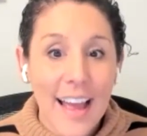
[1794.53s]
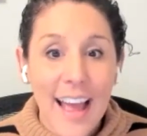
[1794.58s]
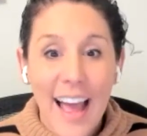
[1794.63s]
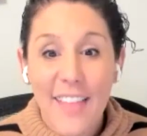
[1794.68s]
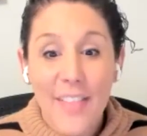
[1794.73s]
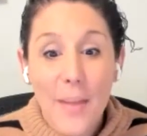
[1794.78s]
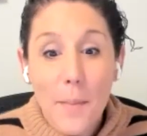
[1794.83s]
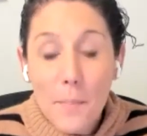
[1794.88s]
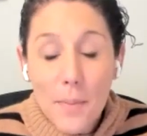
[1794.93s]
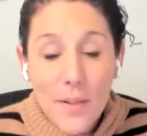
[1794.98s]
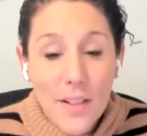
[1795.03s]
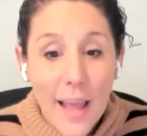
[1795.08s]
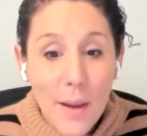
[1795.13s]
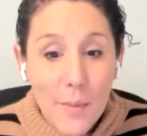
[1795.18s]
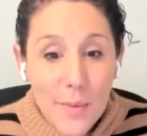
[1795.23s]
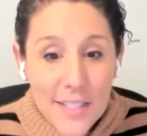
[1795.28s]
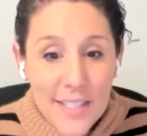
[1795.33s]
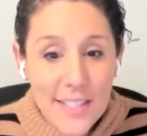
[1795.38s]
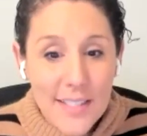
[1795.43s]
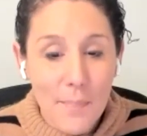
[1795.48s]
And then play
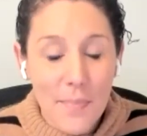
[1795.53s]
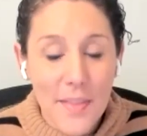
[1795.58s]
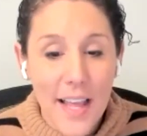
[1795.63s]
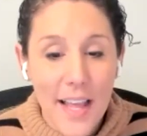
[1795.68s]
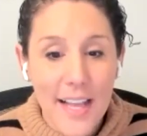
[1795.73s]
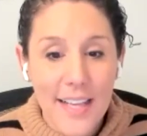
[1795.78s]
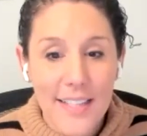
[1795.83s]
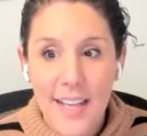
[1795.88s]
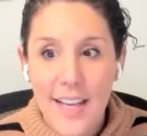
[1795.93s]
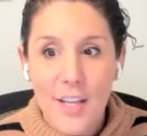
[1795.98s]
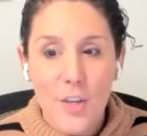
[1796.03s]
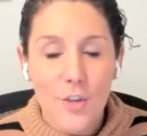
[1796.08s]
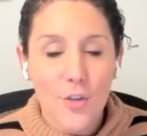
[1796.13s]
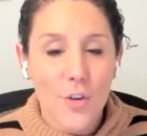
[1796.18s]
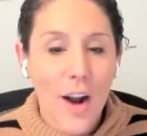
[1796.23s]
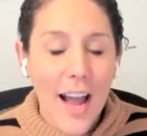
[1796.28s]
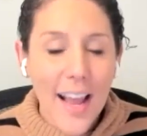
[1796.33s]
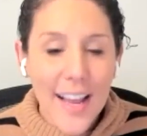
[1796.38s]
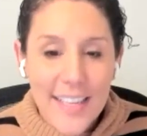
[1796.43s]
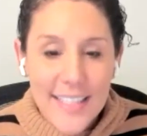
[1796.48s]
with some things.
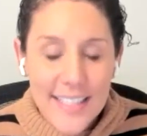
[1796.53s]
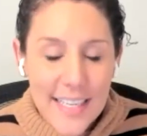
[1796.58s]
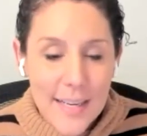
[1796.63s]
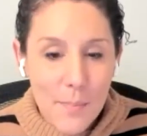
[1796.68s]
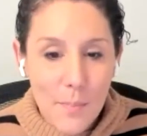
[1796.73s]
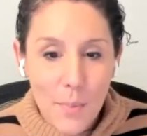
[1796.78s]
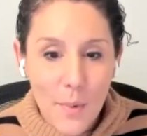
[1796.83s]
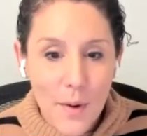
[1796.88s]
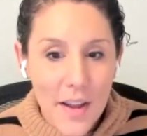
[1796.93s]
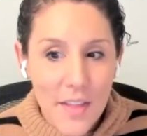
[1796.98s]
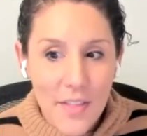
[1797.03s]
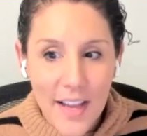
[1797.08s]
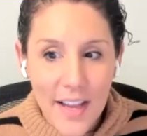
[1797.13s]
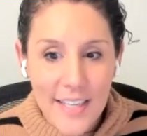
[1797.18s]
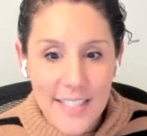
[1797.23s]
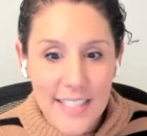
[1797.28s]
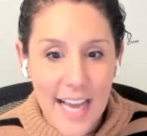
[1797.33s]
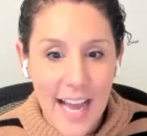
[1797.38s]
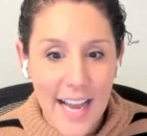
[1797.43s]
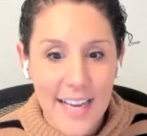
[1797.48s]
Try a deep
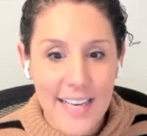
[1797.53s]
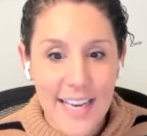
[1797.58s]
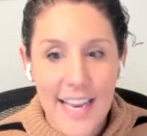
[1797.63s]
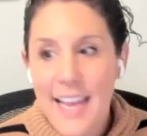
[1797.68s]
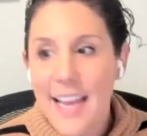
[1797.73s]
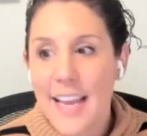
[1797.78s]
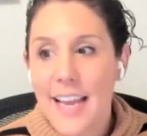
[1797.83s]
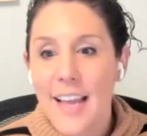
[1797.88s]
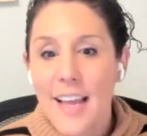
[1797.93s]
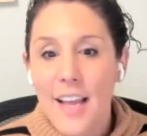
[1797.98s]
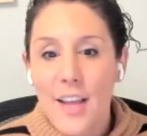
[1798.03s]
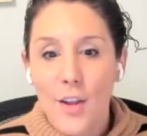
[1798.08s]
breathing technique.